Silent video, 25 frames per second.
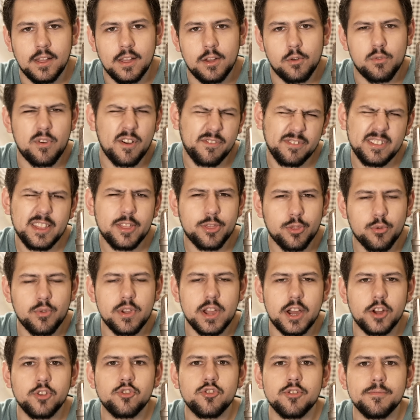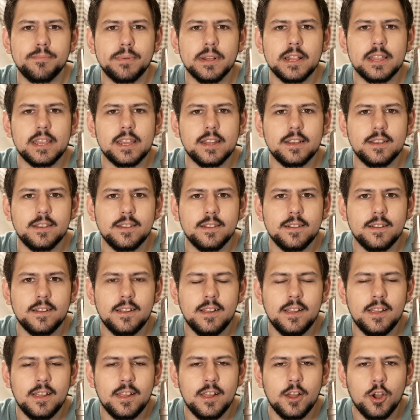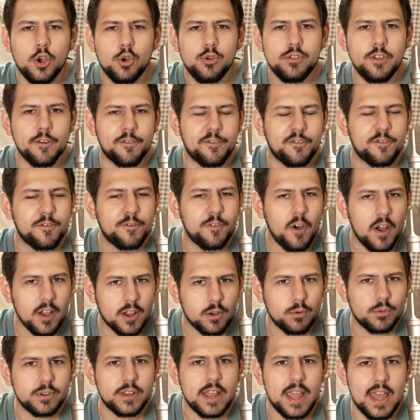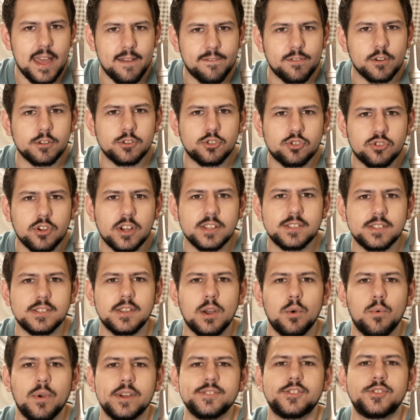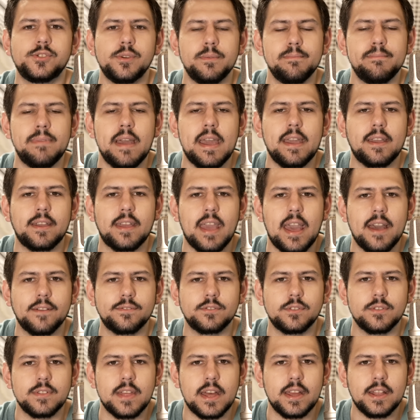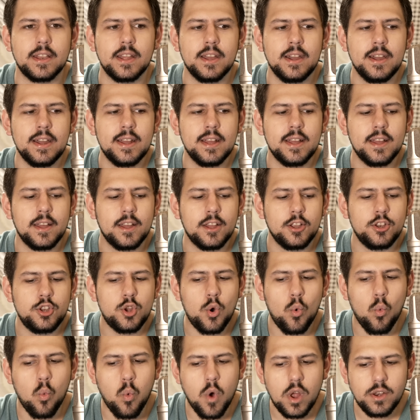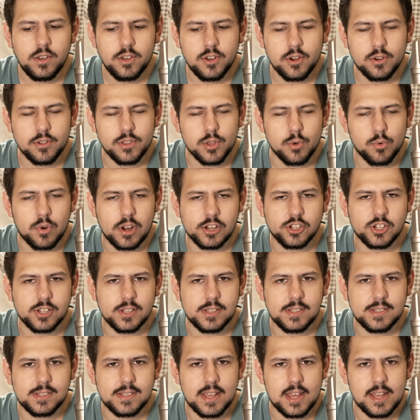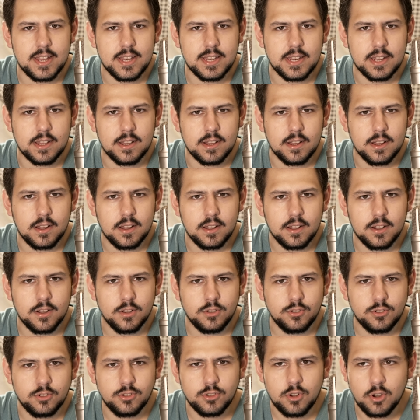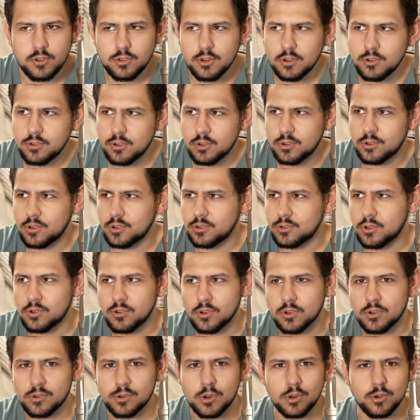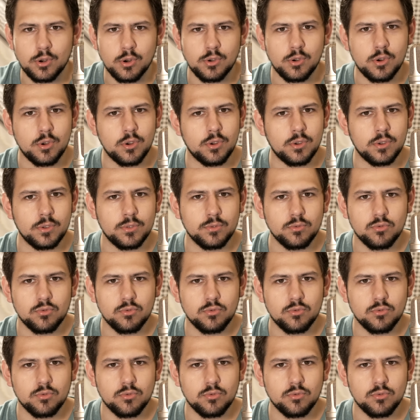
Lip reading: Roughly $300 billion. Who the fuck would ever trust a Western bank after that? No wonder the Russians said, no, no, no, no, no, no, no, no, no.